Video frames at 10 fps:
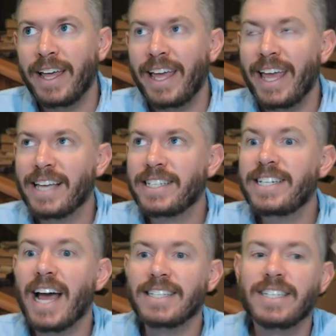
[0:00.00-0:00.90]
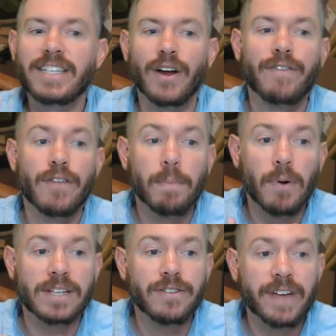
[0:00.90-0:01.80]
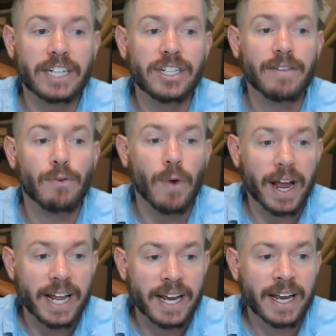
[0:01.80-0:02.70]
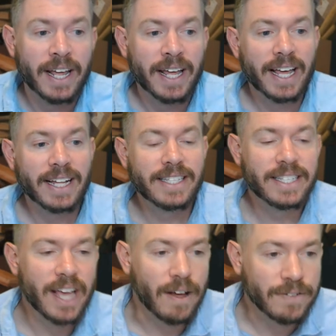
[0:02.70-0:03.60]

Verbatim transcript: is necessary for the preservation of writing itself.